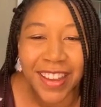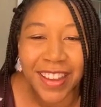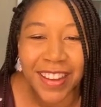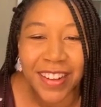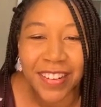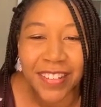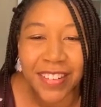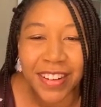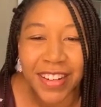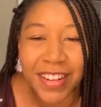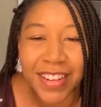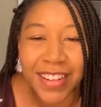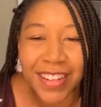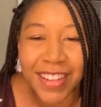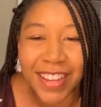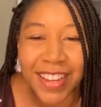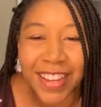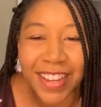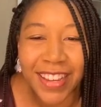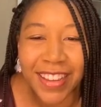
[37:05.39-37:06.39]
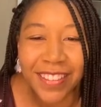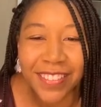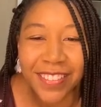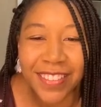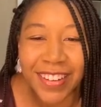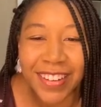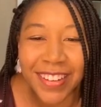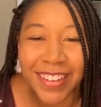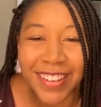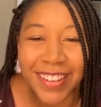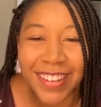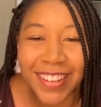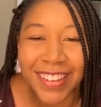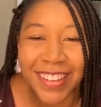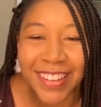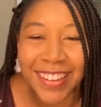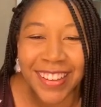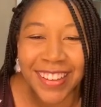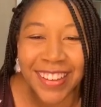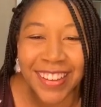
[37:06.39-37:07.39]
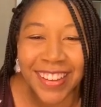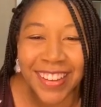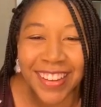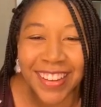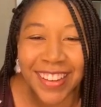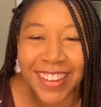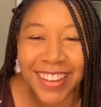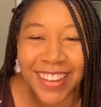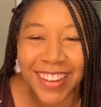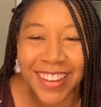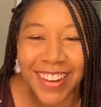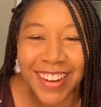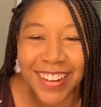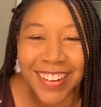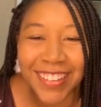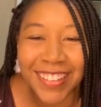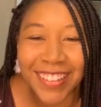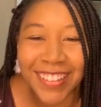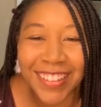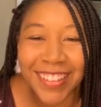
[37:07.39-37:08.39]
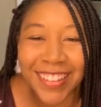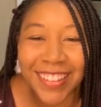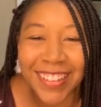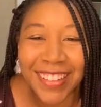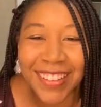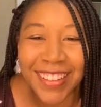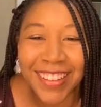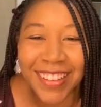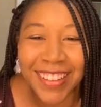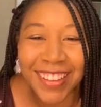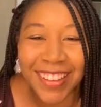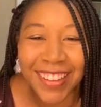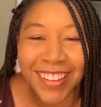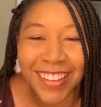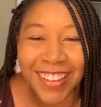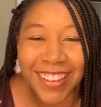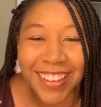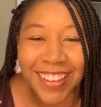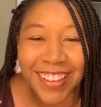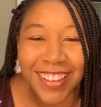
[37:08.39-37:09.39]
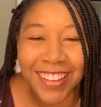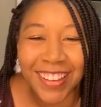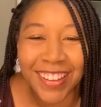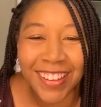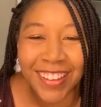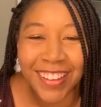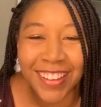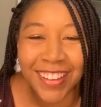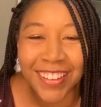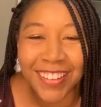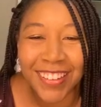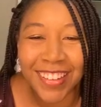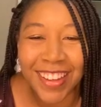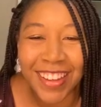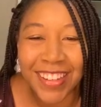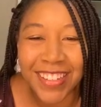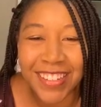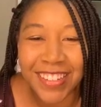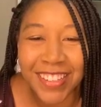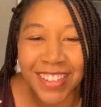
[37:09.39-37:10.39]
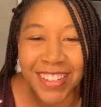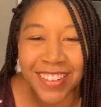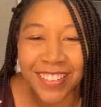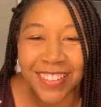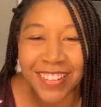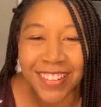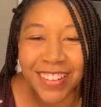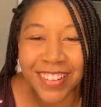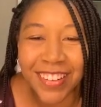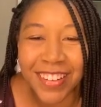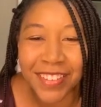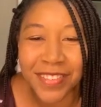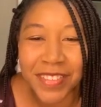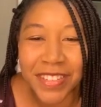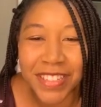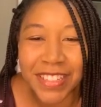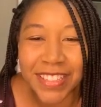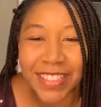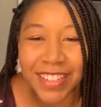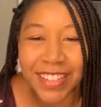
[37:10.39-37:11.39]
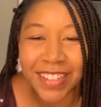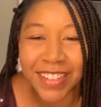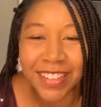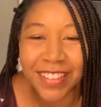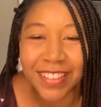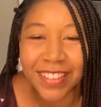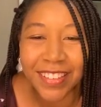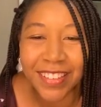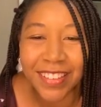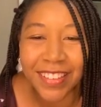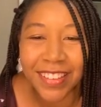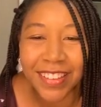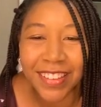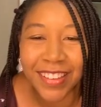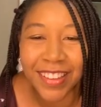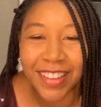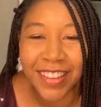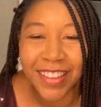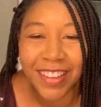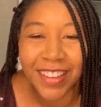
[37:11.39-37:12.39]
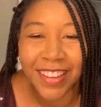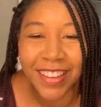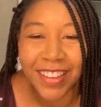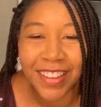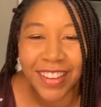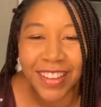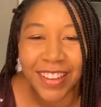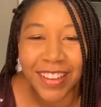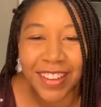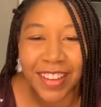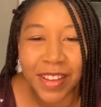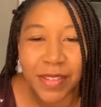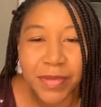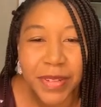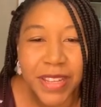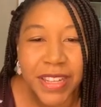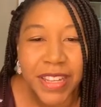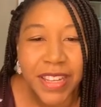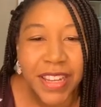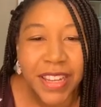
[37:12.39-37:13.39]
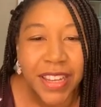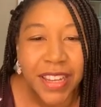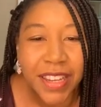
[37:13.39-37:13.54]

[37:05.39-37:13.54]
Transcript: All right. Hi, Winna. Hi, Carolyn. Okay, hi, Sharon. Hi, Michelle. Hi, Abby.